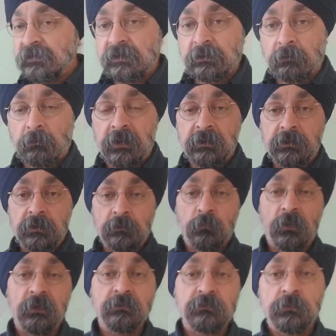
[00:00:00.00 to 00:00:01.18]
credit,
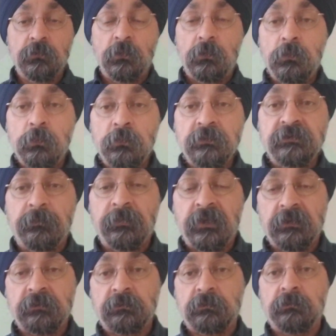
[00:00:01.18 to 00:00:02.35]
once you know who is the
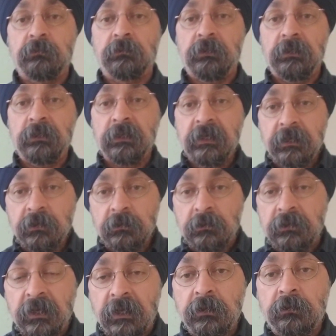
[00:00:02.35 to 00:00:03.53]
best
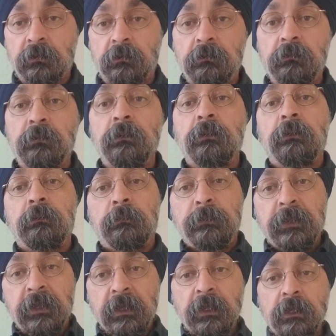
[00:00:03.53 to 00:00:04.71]
lender,
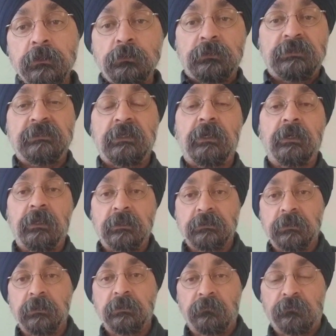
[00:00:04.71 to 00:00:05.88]
then you can start
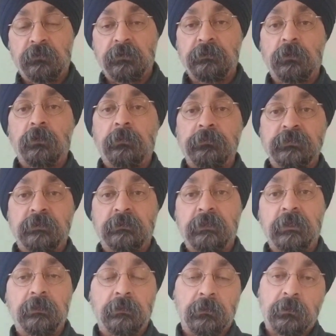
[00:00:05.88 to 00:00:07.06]
asking different other options
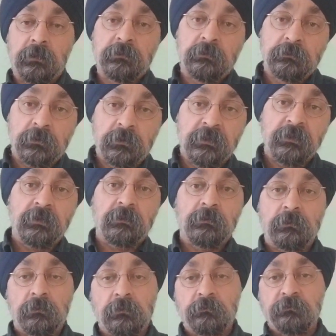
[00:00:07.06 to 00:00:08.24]
like is it 30-year
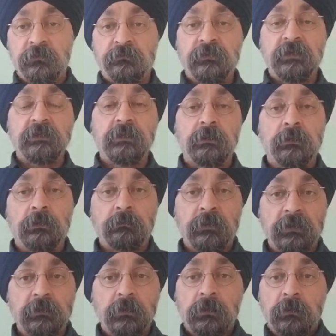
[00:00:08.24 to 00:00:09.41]
or 15-year,
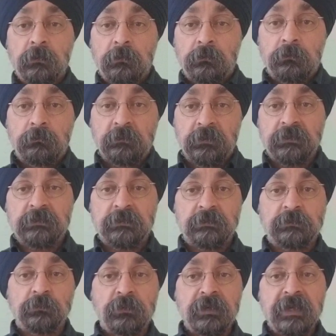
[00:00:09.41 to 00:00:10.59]
but this is
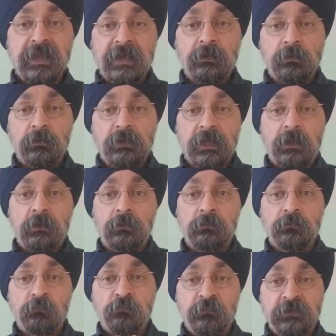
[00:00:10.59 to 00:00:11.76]
to narrow
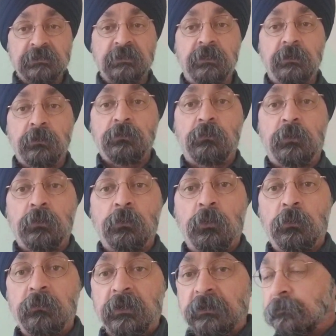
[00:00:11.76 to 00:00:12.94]
down which lender you want to go
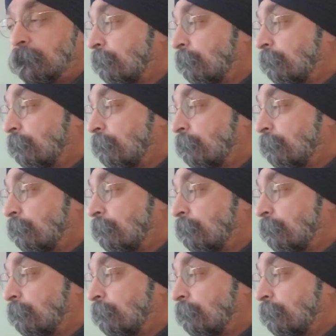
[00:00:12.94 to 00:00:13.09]
with.